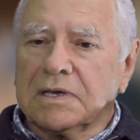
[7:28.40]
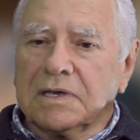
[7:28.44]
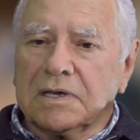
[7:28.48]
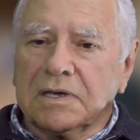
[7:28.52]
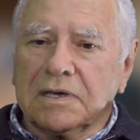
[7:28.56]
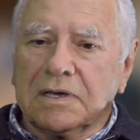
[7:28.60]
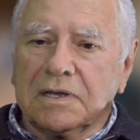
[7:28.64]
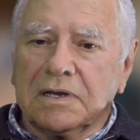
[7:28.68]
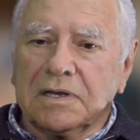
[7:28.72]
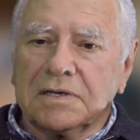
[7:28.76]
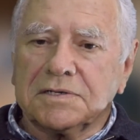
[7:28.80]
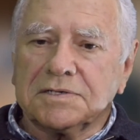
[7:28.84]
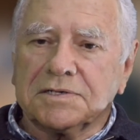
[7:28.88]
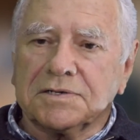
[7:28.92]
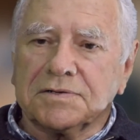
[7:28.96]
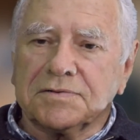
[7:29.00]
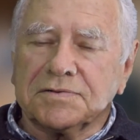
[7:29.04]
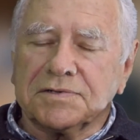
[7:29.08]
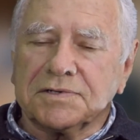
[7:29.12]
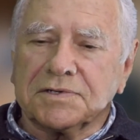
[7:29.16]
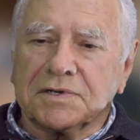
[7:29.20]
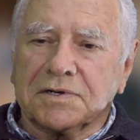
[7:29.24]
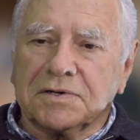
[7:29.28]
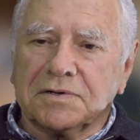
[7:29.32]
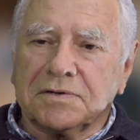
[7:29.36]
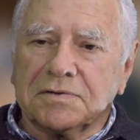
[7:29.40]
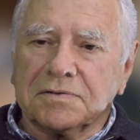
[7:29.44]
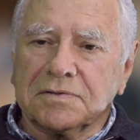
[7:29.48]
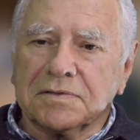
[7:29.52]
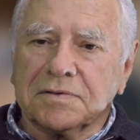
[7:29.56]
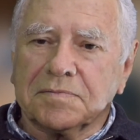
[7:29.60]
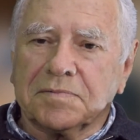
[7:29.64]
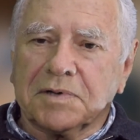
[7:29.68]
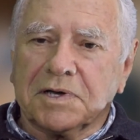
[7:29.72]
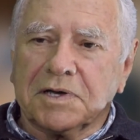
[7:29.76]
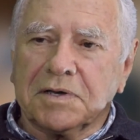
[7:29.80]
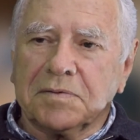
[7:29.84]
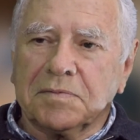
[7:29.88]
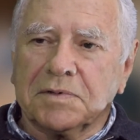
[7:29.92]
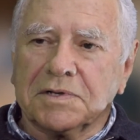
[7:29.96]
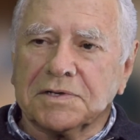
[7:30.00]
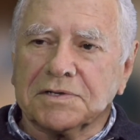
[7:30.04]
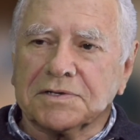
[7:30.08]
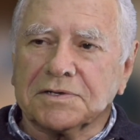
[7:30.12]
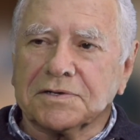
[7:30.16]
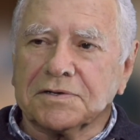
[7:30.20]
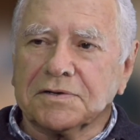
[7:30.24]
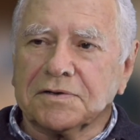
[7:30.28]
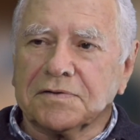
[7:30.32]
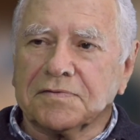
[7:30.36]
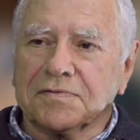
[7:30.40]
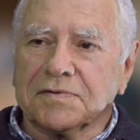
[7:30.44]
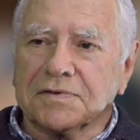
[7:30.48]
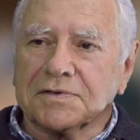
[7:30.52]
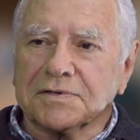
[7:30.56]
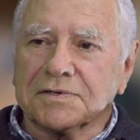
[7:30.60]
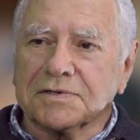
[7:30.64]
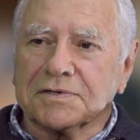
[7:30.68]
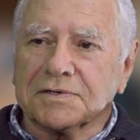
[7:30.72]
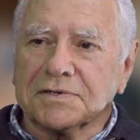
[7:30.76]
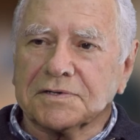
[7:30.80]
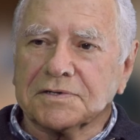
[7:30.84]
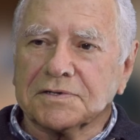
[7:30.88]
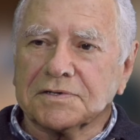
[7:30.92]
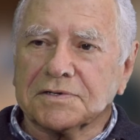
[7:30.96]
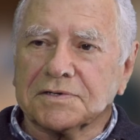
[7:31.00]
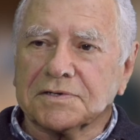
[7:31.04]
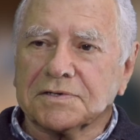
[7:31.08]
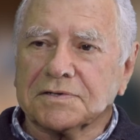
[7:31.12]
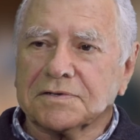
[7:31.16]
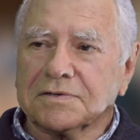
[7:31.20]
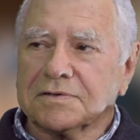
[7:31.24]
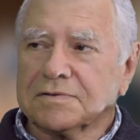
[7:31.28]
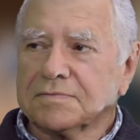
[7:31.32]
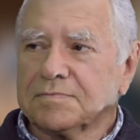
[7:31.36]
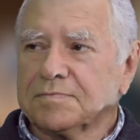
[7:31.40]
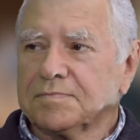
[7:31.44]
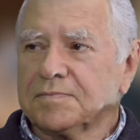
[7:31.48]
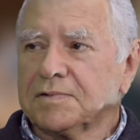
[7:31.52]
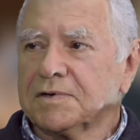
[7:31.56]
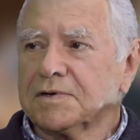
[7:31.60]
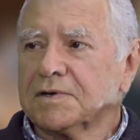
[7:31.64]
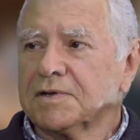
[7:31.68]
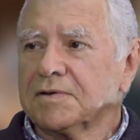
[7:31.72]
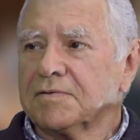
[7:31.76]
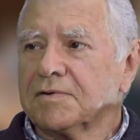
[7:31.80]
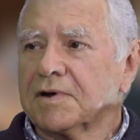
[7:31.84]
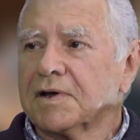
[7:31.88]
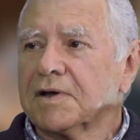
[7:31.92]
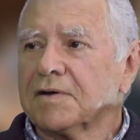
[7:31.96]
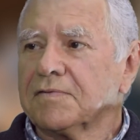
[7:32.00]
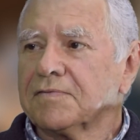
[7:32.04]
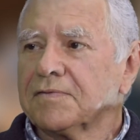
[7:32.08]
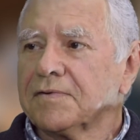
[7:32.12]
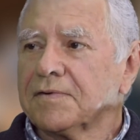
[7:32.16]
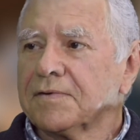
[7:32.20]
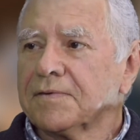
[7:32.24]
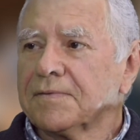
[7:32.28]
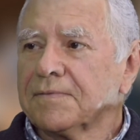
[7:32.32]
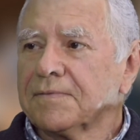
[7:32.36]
And as a result, the pavement surface is pretty rough.